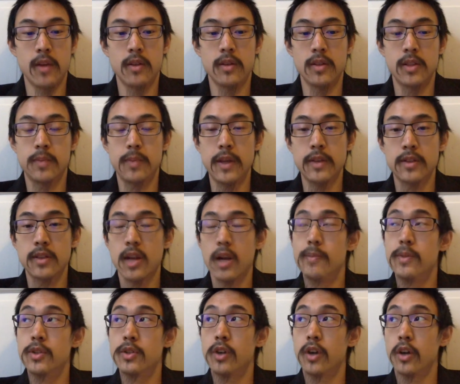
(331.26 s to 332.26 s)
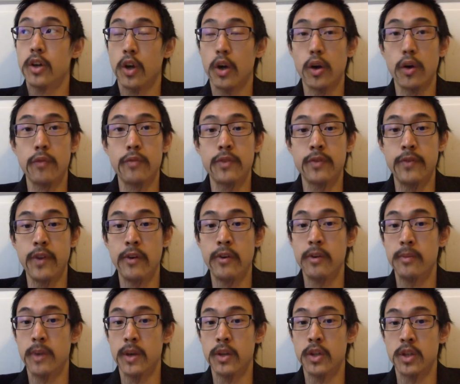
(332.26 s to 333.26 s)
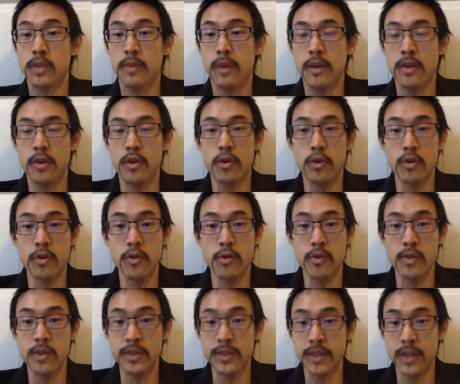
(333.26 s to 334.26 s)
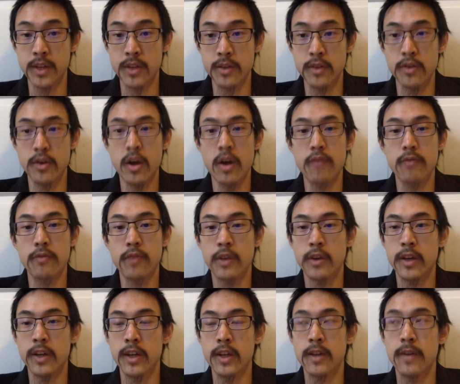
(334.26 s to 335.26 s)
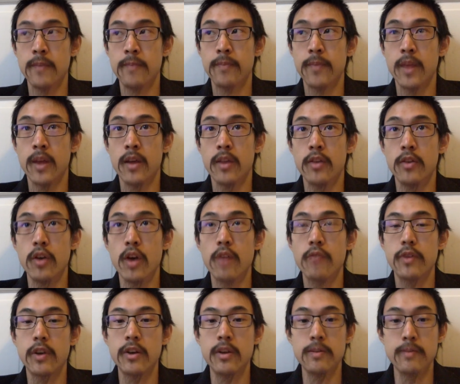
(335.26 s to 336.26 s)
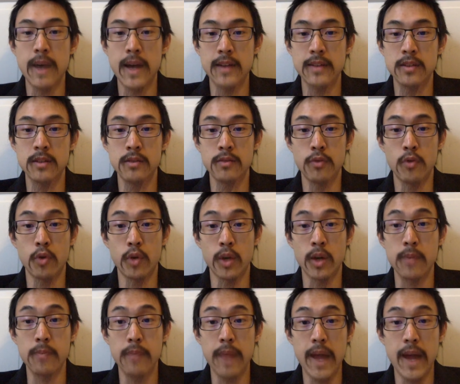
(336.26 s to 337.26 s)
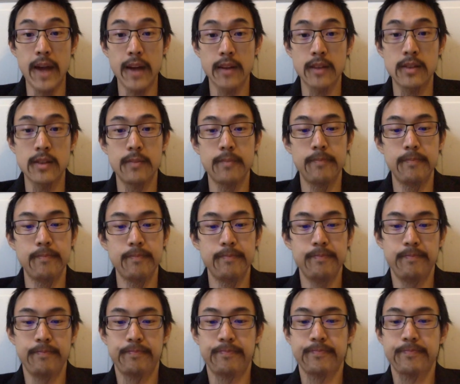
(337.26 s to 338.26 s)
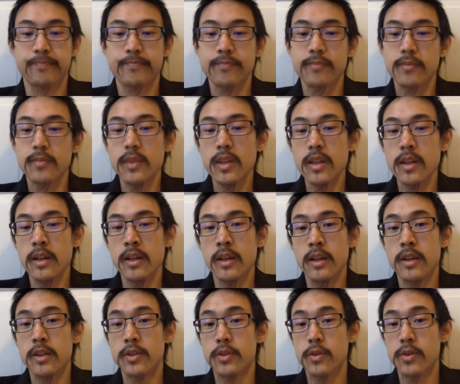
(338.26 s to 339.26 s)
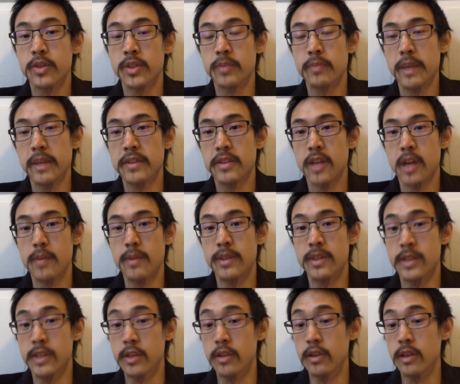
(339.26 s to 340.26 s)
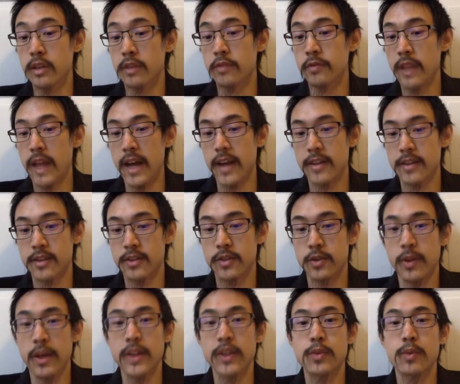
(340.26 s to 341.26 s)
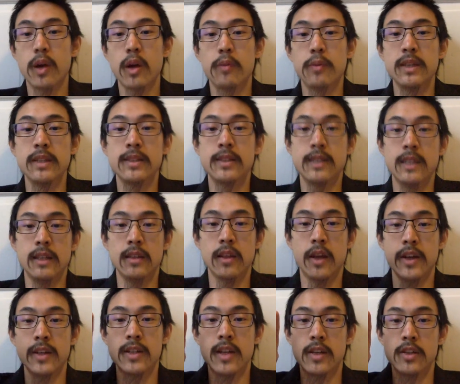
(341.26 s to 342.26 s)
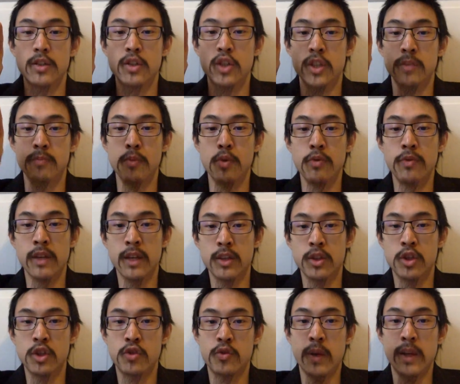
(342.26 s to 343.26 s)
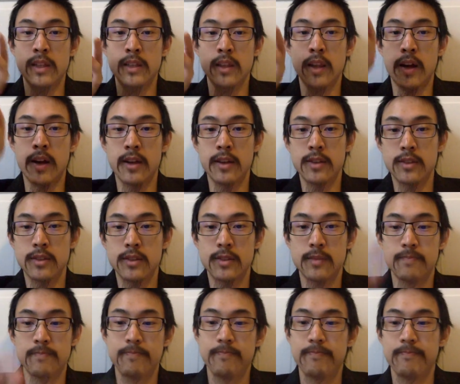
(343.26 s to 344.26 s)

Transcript: Space-time is not curved very much by the Earth or the Sun. They're not very massive or compact. So the space-time is nearly flat. So that's why we see light just moving in straight lines.